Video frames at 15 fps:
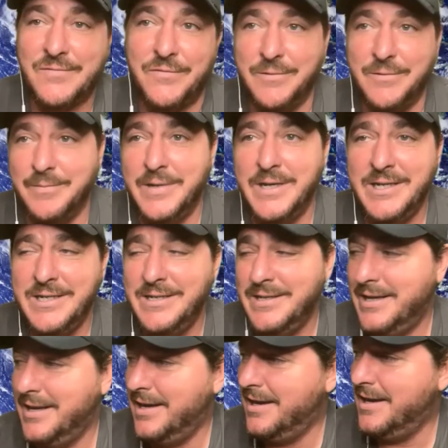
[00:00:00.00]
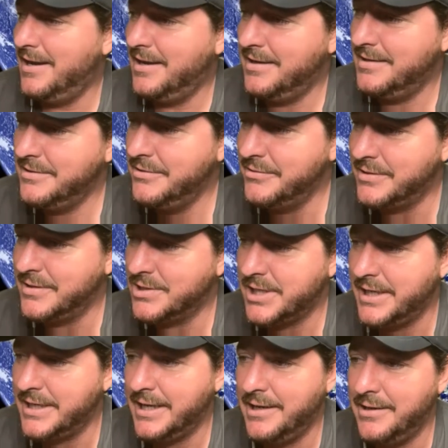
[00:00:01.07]
for me, you can
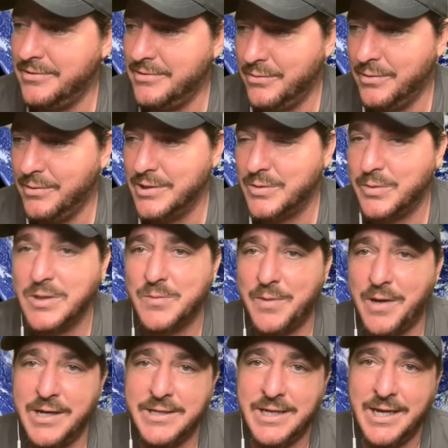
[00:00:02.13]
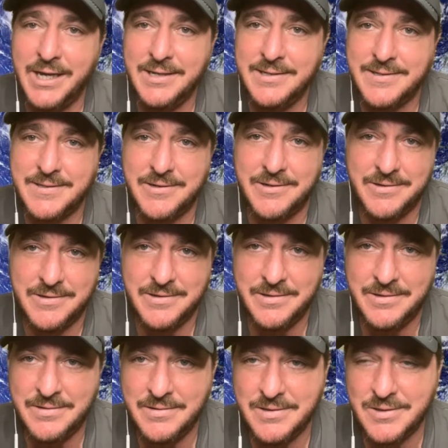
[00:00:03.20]
check out the Worst Ones podcast
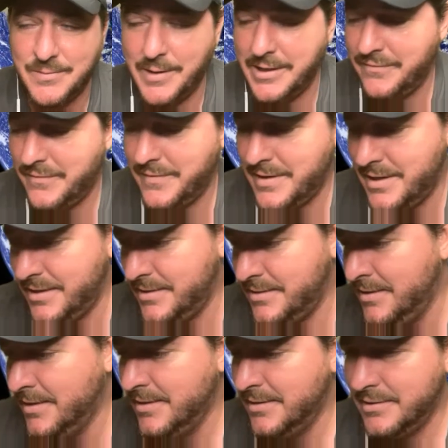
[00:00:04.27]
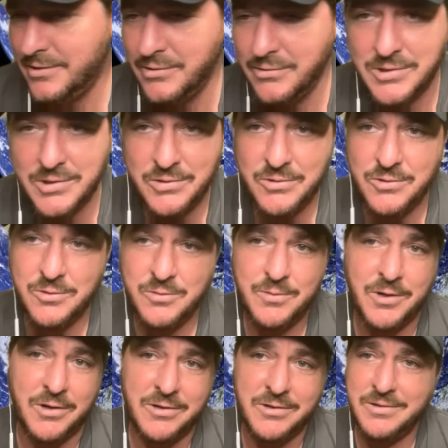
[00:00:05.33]
on Spotify, YouTube,
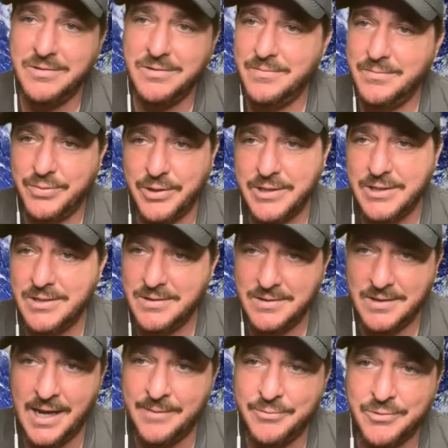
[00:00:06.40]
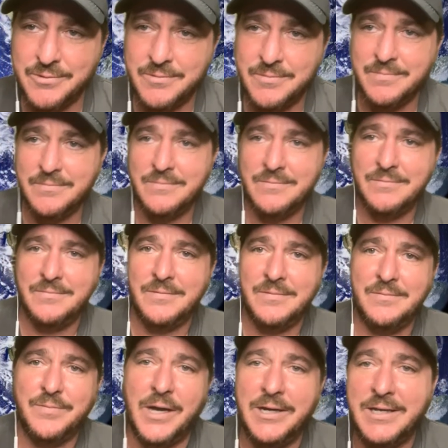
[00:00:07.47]
all the Apple
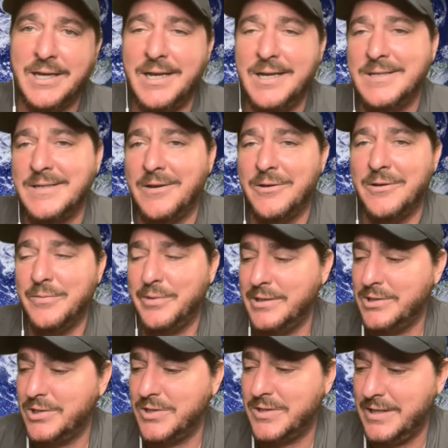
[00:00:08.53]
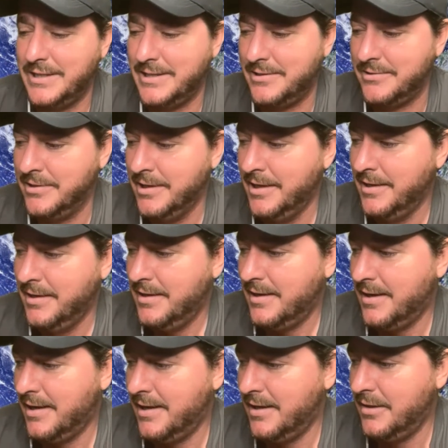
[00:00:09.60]
podcasts, all the places you see there.
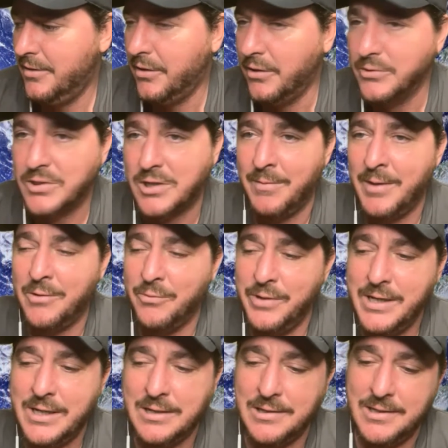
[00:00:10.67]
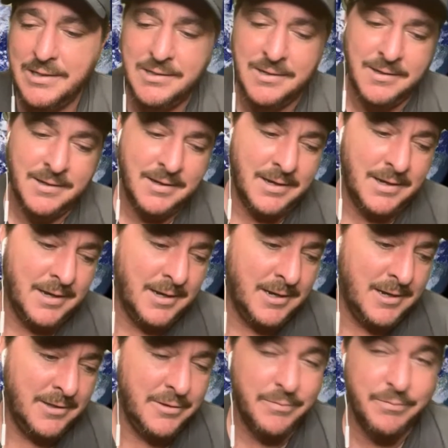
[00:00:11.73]
Those come out weekly.
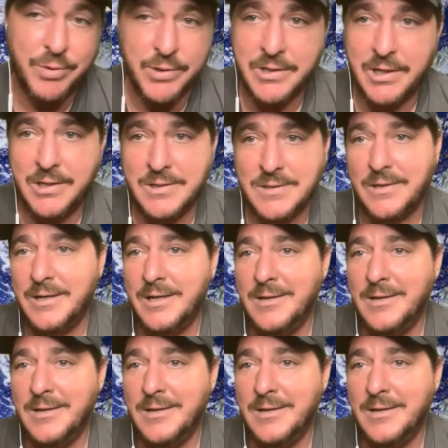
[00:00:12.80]
The book is on